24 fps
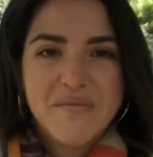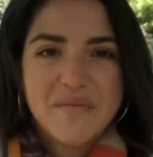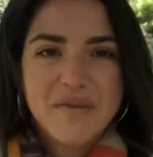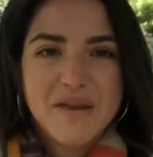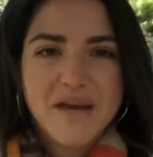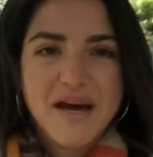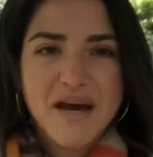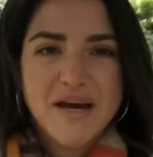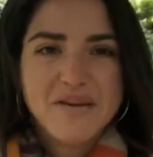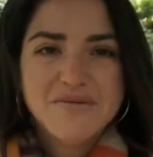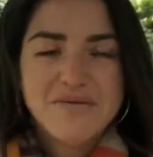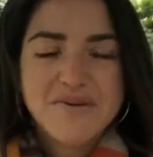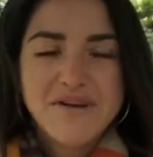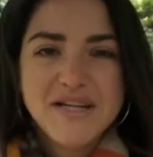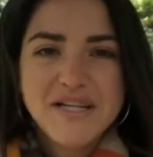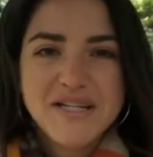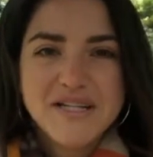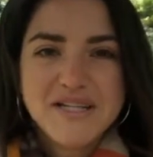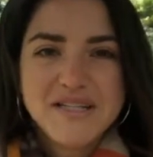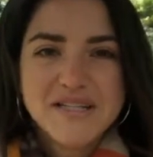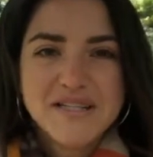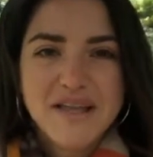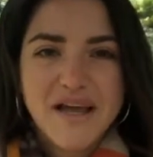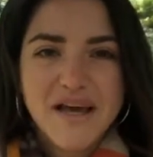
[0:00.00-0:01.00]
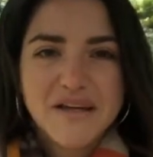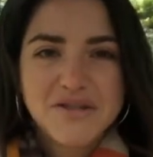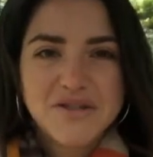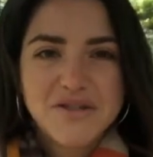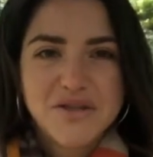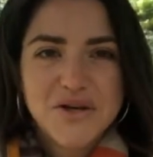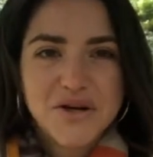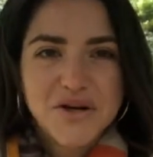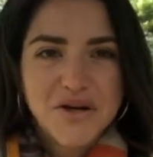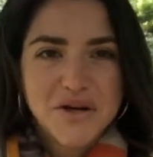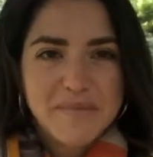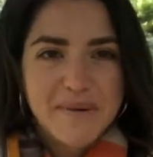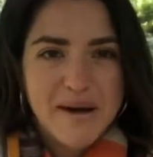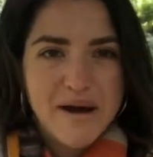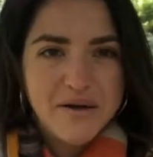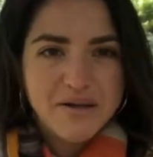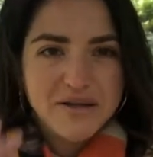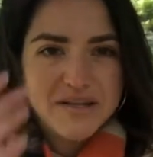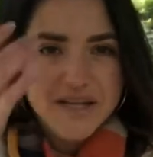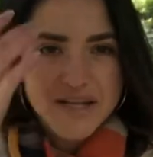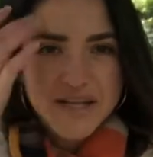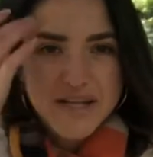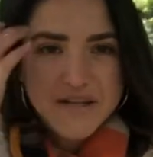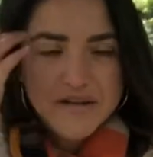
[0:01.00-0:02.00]
I'd really just like to talk
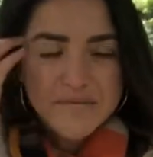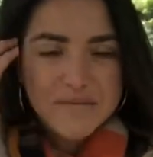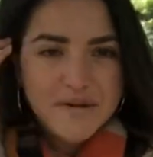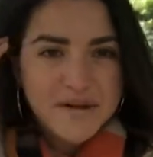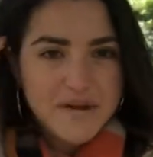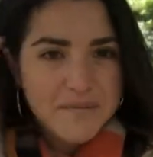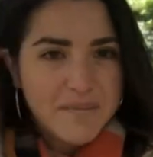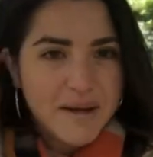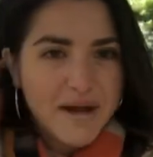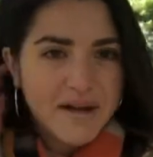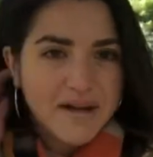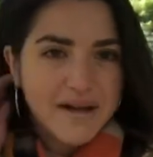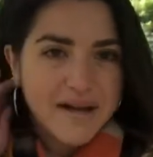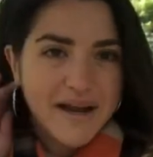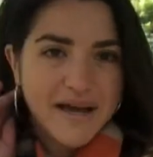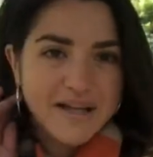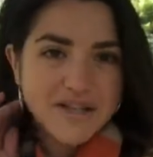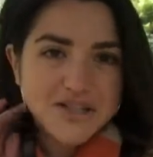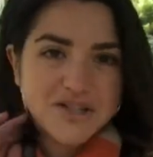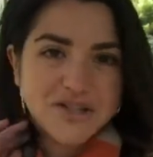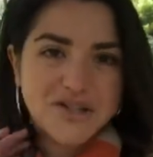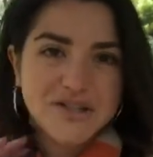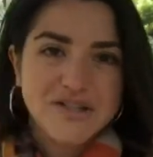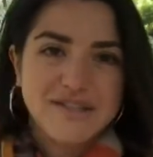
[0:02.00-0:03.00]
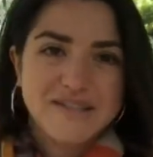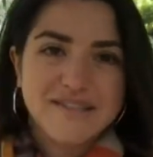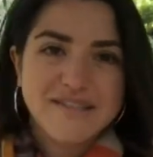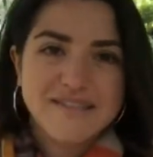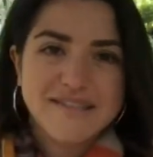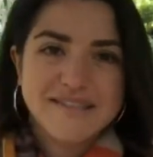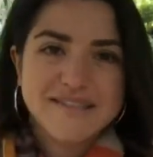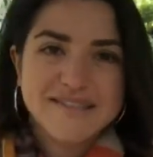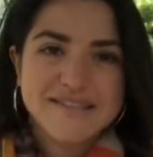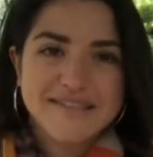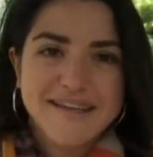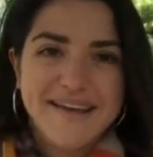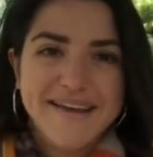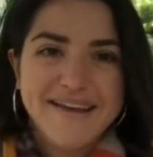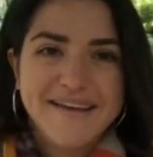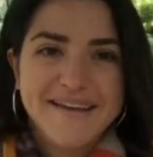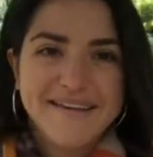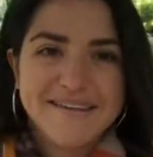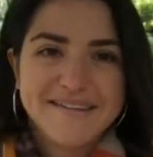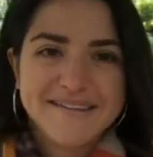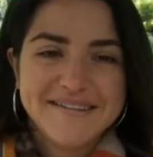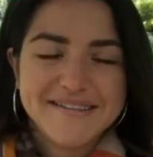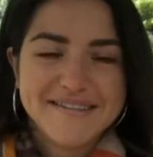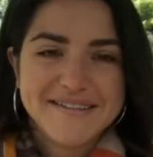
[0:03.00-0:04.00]
about a little bit about naturalness
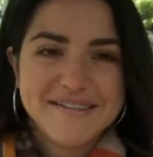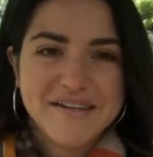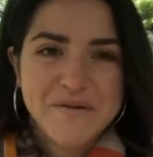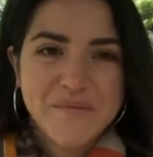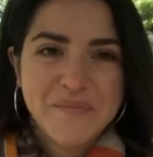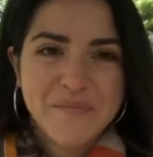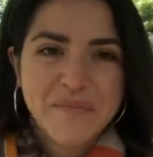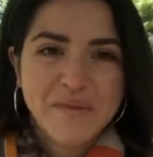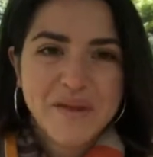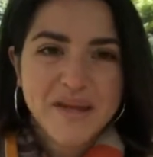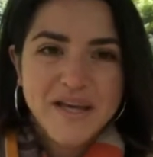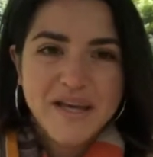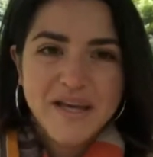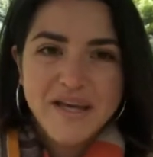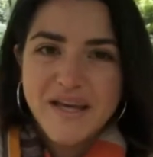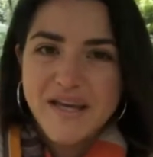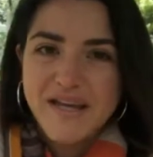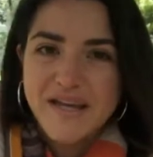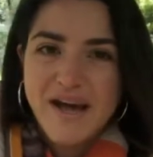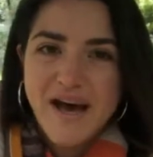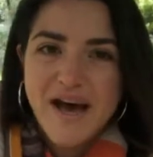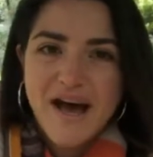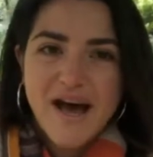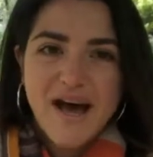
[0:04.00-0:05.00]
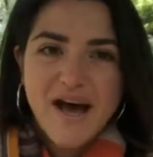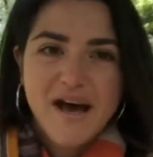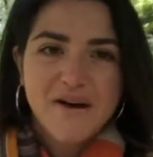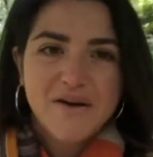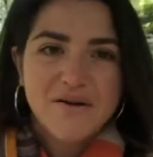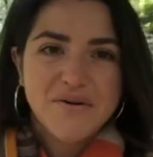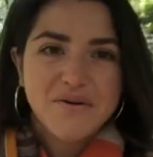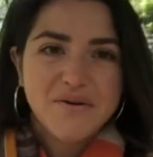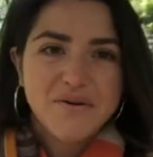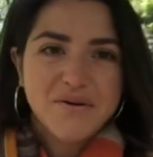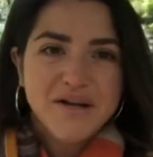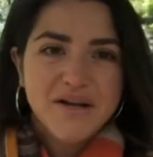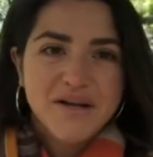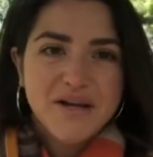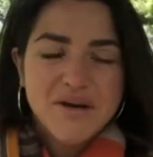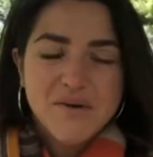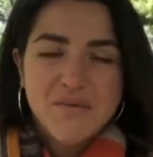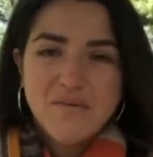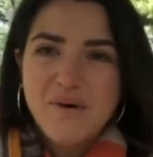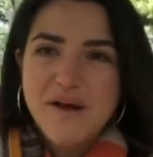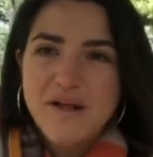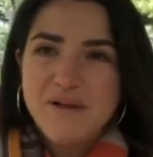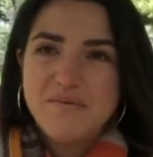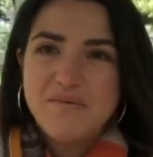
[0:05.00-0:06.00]
and how
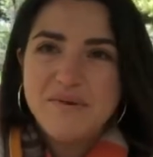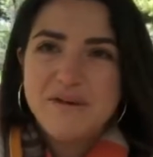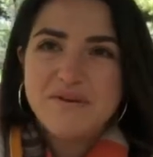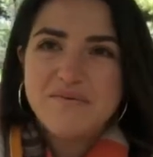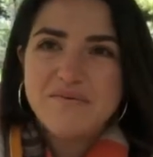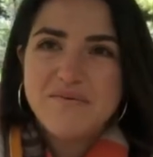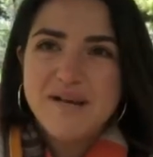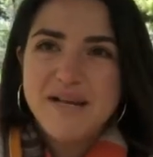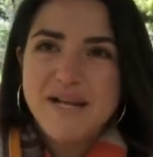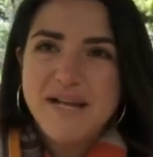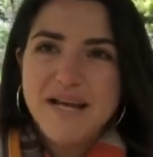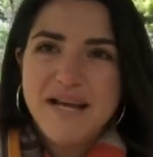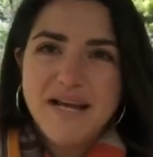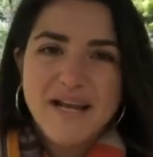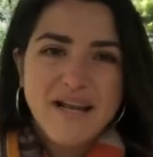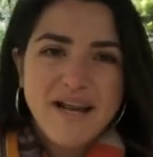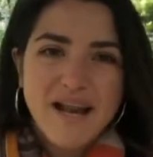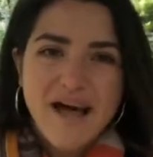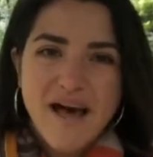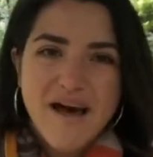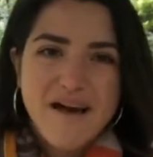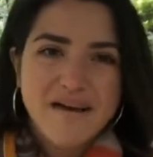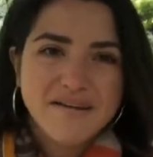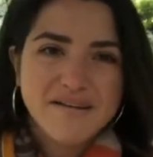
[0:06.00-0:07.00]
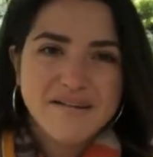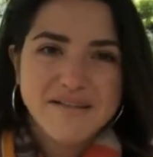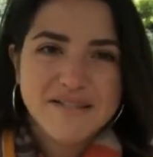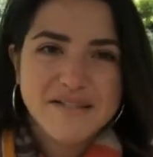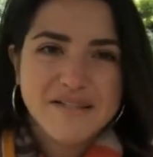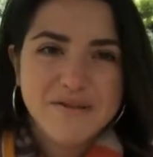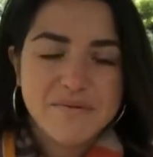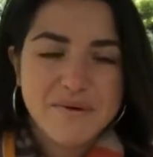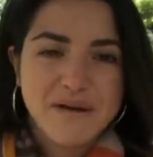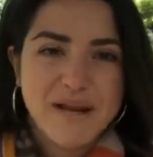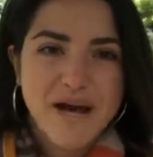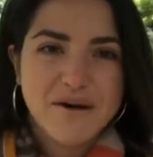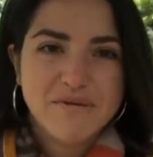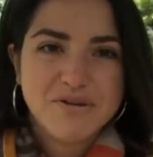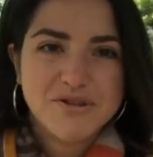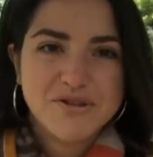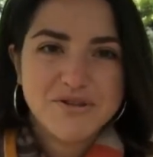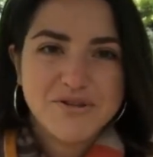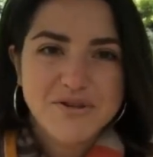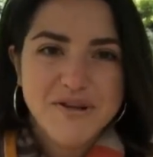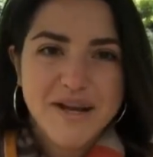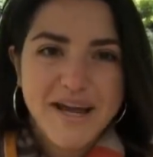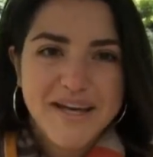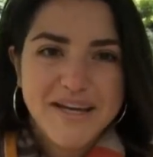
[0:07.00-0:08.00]
when we are really aligned with our
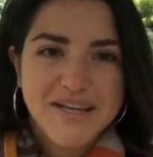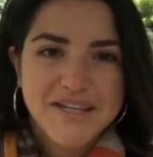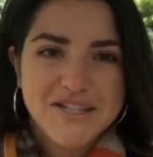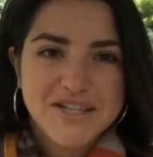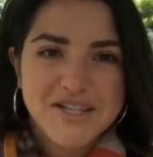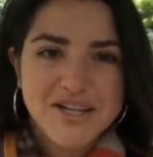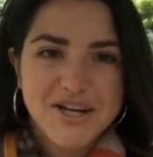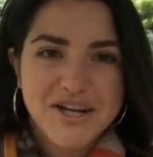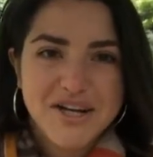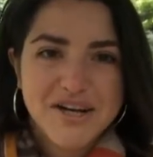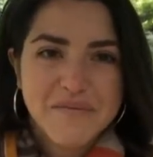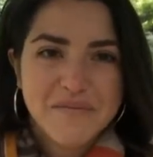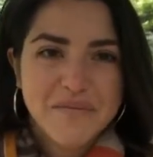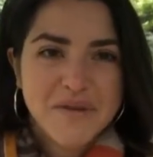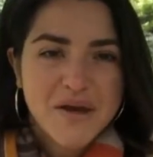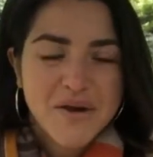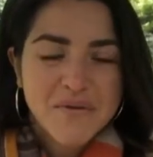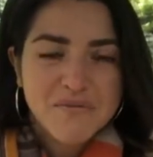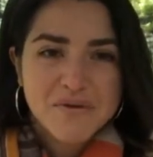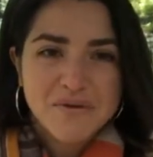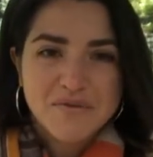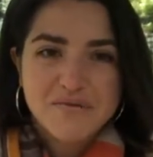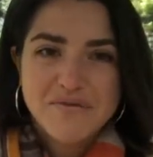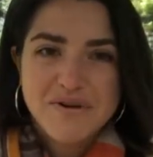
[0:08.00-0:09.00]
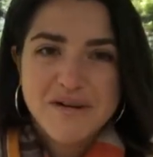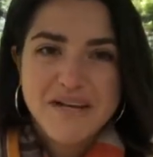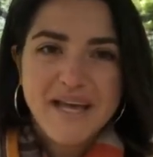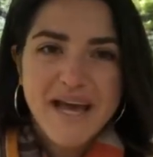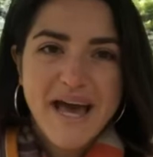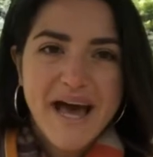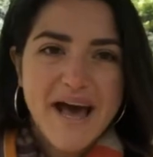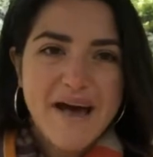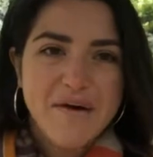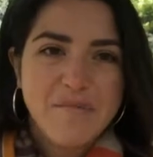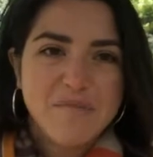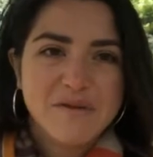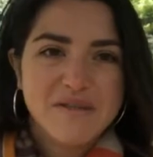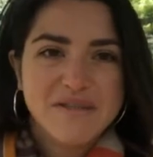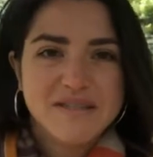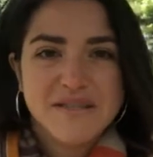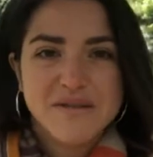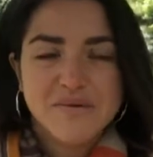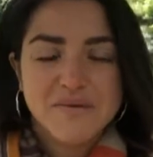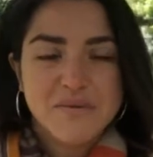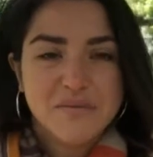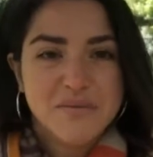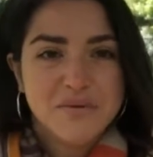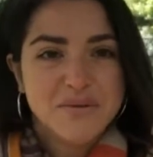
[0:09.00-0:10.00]
true nature, what really happens is
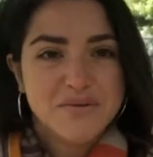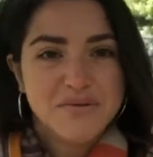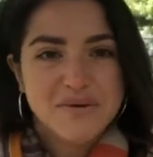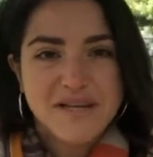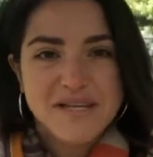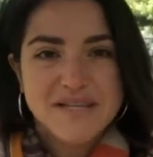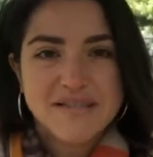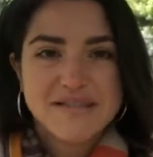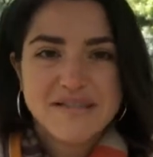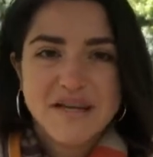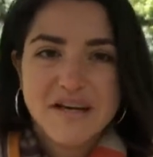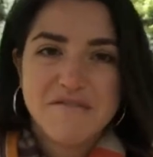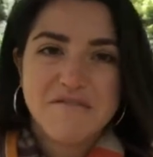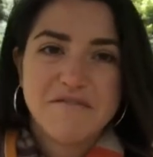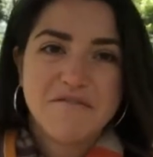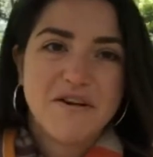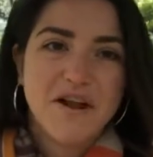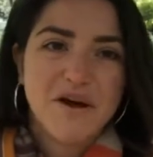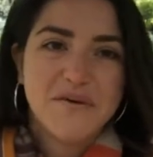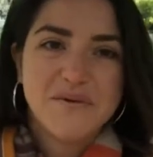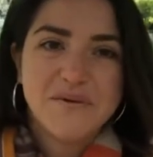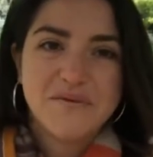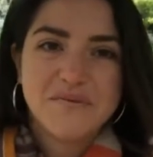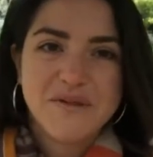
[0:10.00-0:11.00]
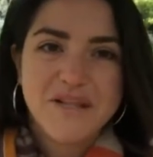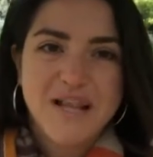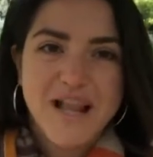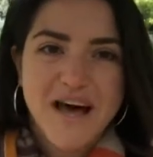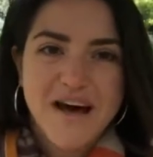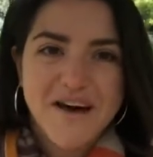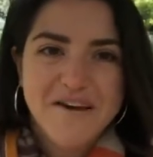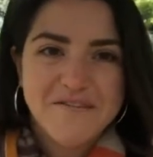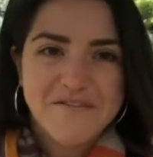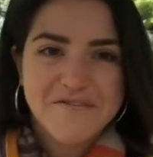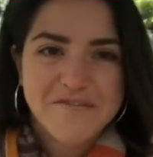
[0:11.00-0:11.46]
we really start flowing with life.